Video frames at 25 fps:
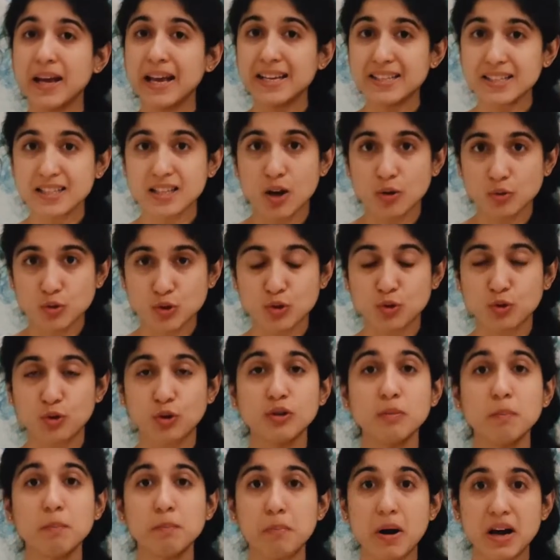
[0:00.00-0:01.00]
In
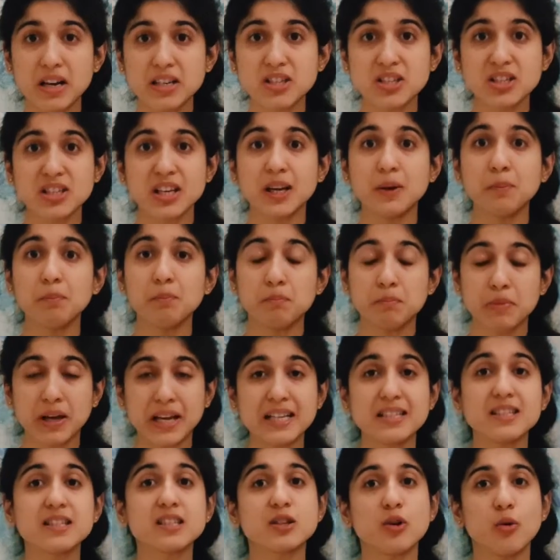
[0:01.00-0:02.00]
Sanskrit, Pashim
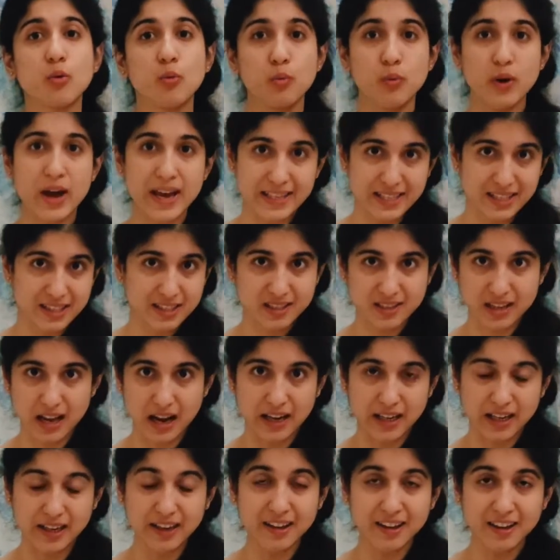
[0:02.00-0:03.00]
means west
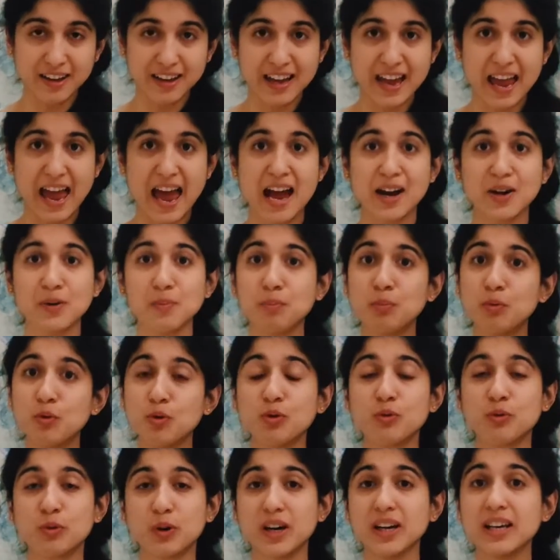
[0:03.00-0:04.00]
side and
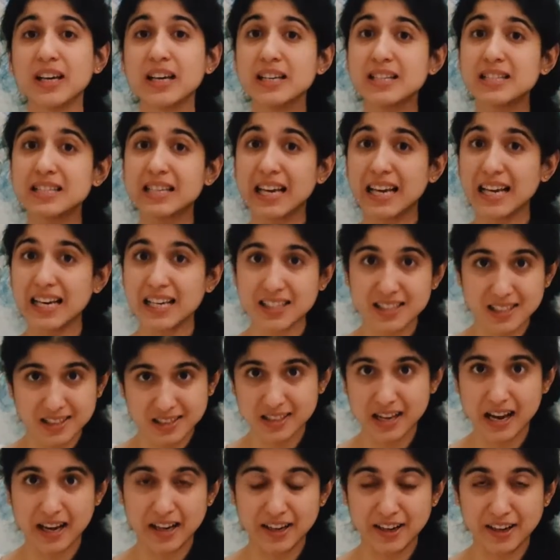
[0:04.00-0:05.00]
Purva is
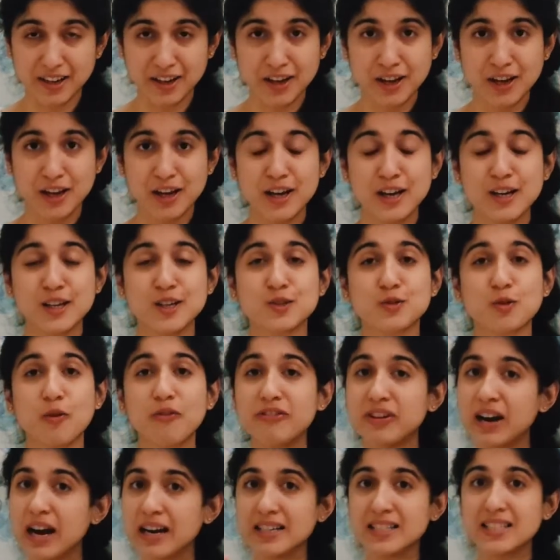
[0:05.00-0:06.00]
east side. So
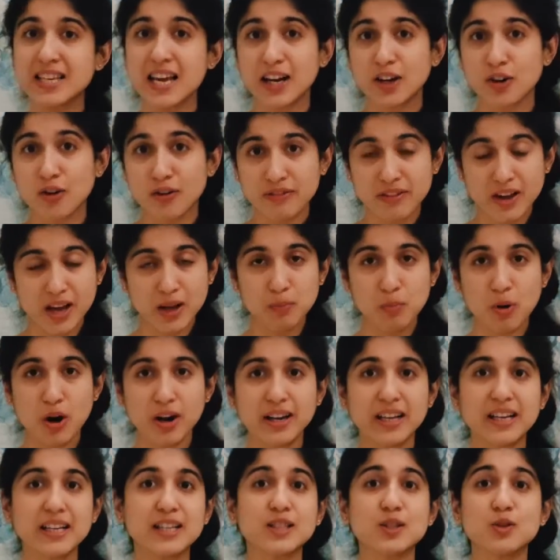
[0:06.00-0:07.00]
front side of our
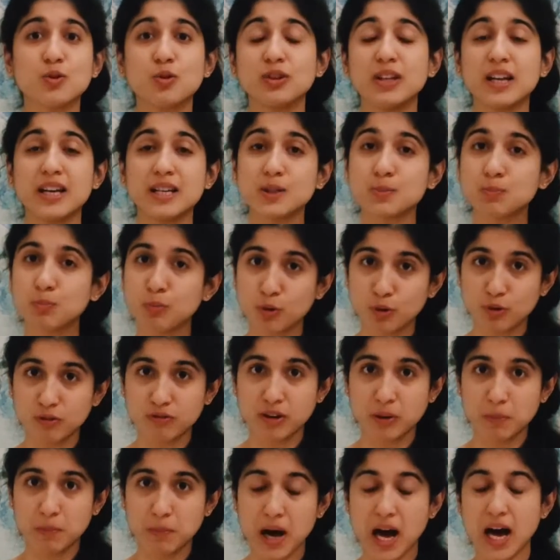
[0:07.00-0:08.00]
body is known as
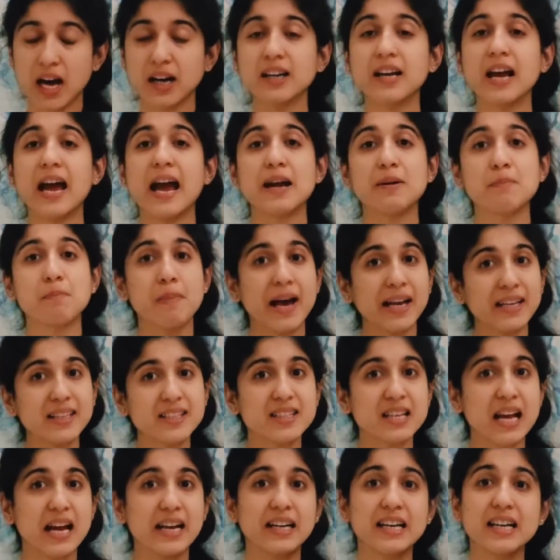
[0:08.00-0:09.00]
Purva Bhag and
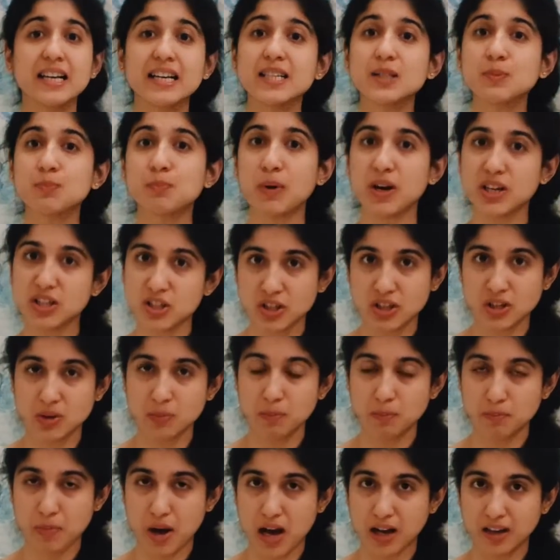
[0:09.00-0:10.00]
back side is
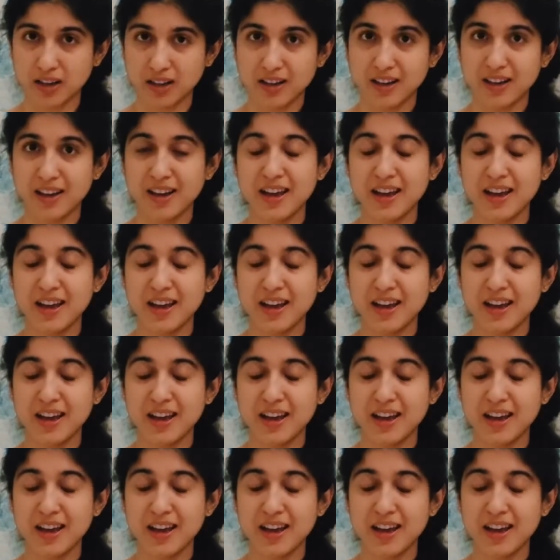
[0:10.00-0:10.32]
Pashim Bhag.